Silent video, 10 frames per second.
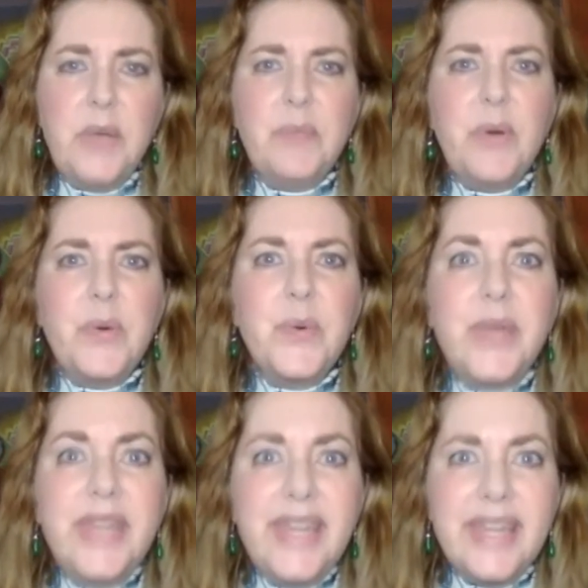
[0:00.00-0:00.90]
But
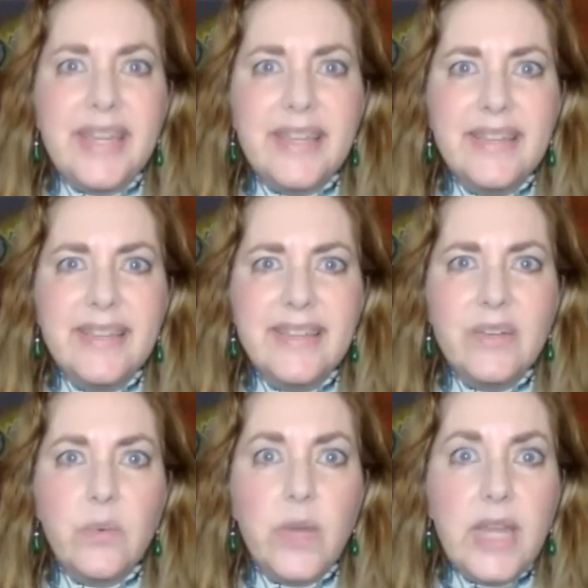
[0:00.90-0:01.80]
we
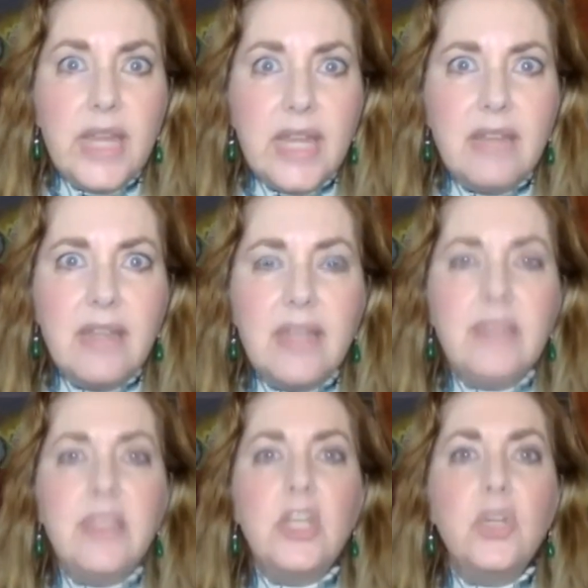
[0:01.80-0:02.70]

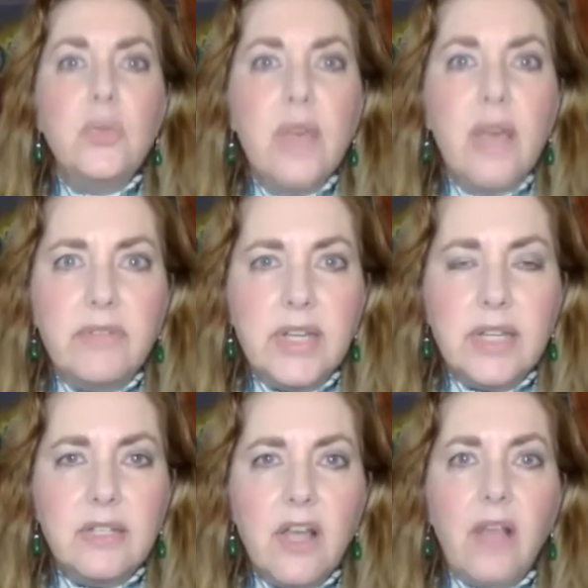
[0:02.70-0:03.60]
in the new
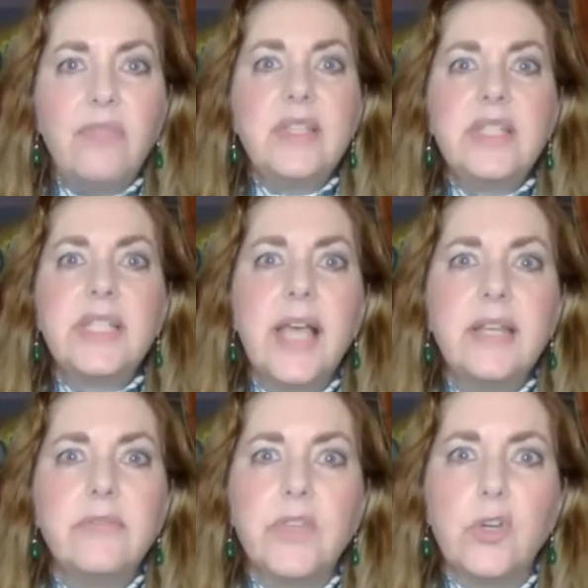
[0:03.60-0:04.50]
covenant on this
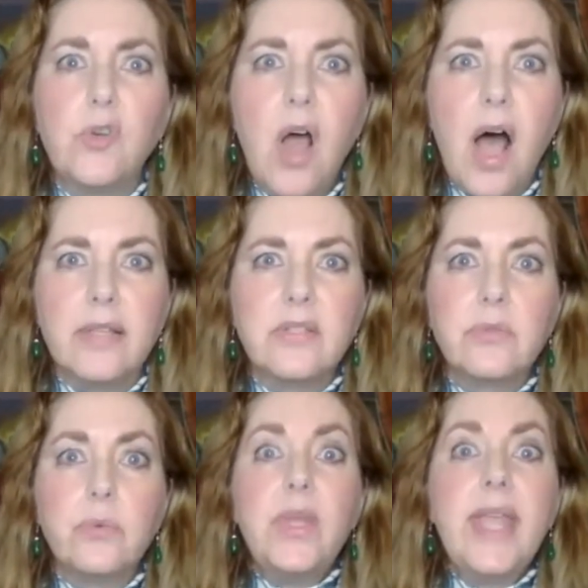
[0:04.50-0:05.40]
side of the cross,
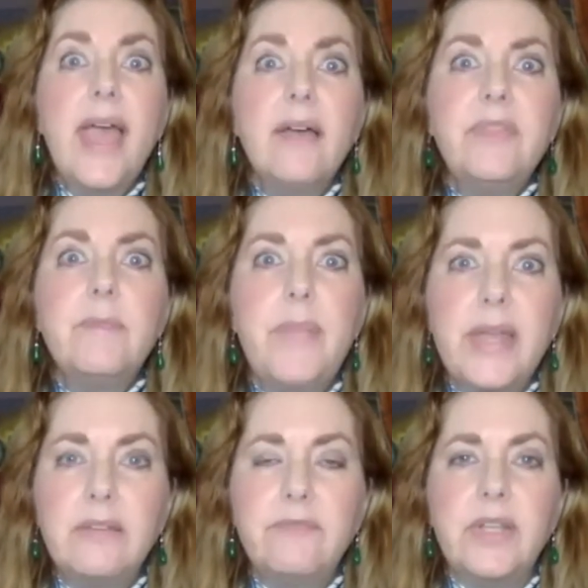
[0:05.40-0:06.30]
we have the
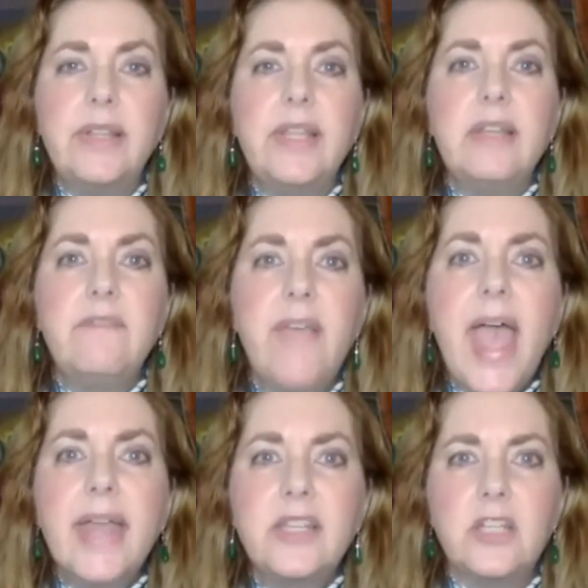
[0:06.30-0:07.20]
benefit, the
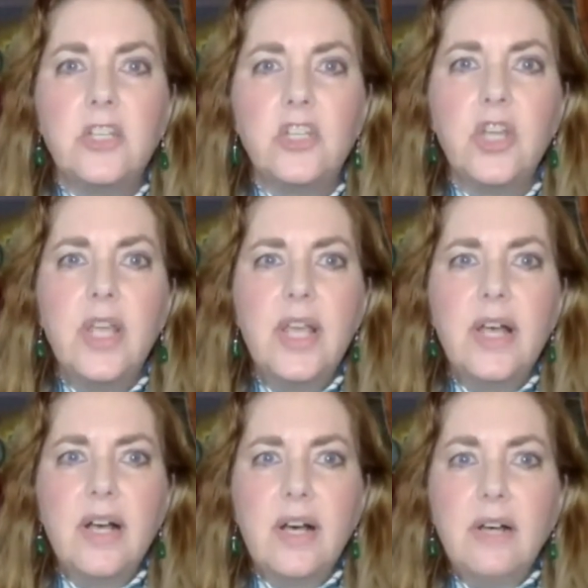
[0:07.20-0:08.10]
advantage
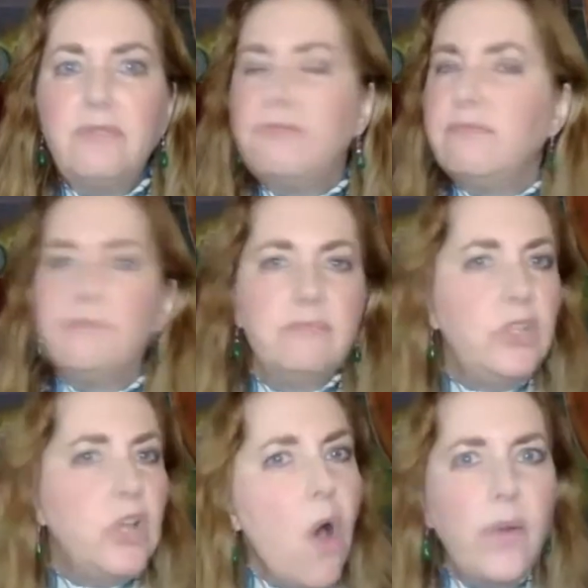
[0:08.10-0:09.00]
of
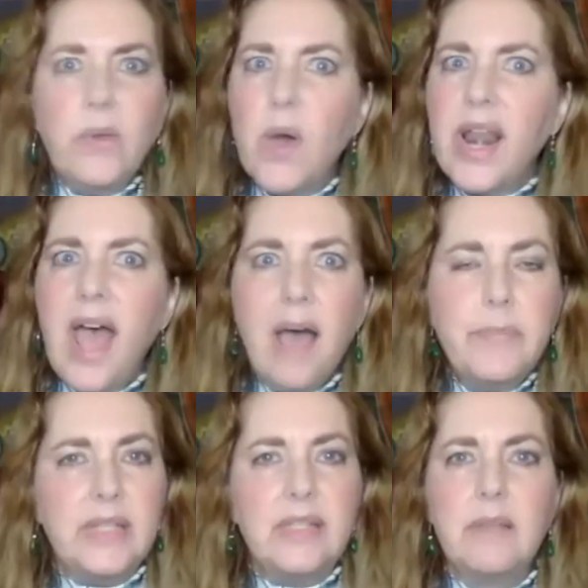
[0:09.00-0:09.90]
knowing what
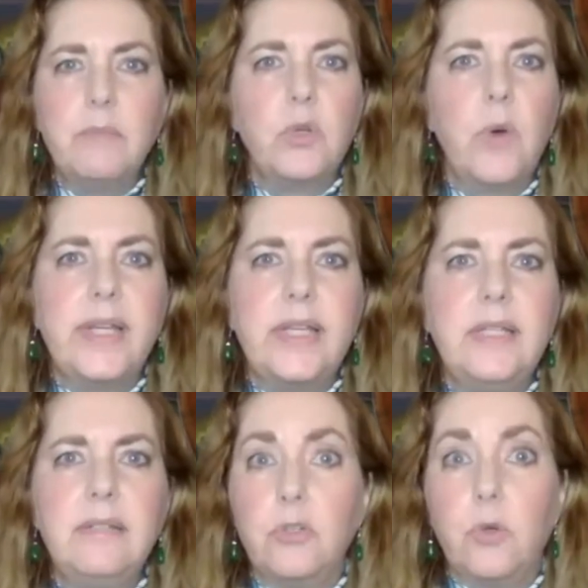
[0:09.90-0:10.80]
happened some 20
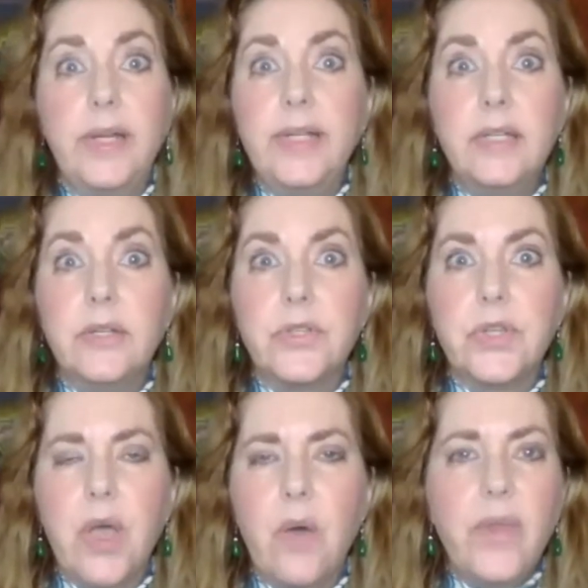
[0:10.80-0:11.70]
years
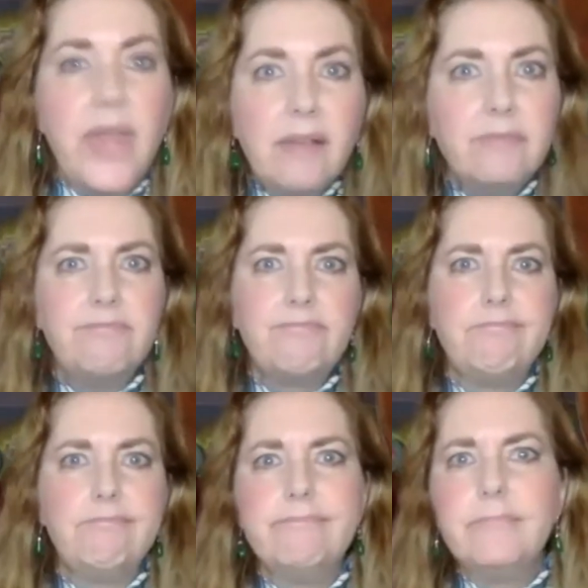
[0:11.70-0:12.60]
ago. We have
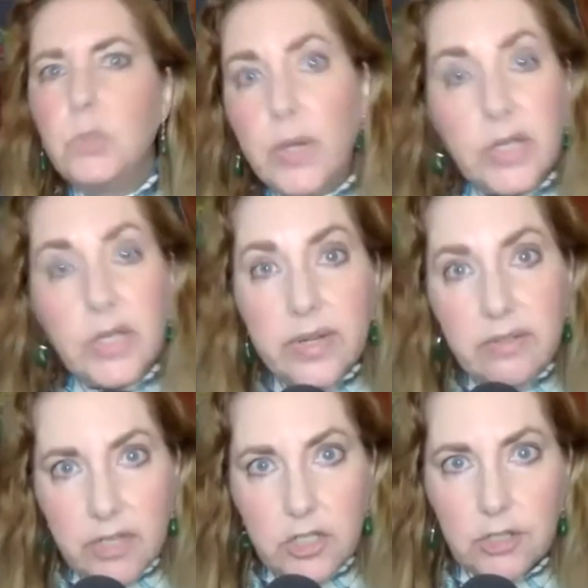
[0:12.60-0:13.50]
20/20
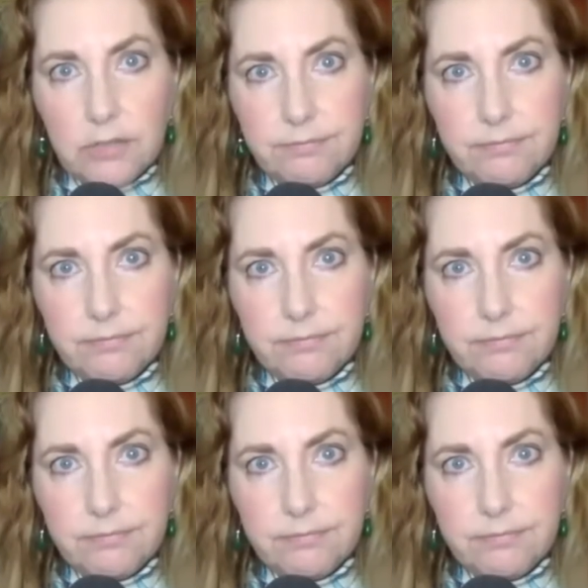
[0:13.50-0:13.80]
vision.